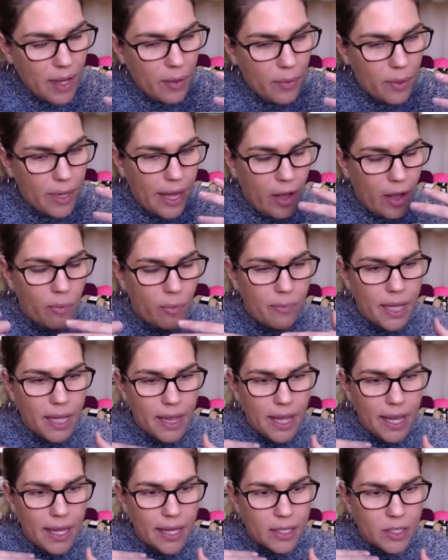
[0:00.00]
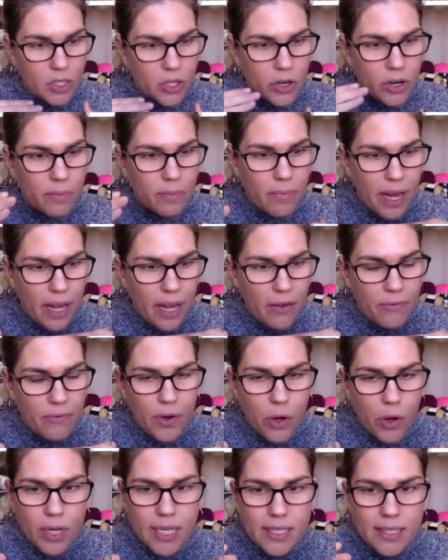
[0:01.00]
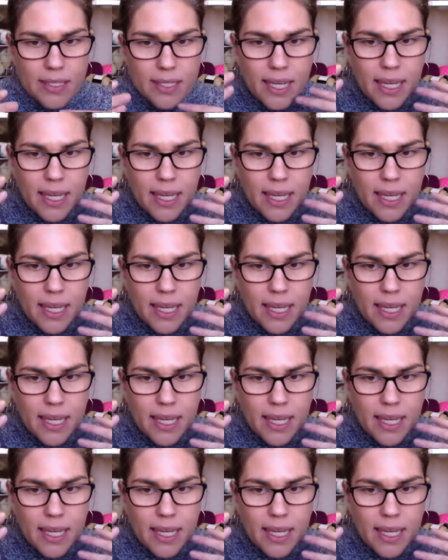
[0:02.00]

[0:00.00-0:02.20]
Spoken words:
It would help me like turn my focus.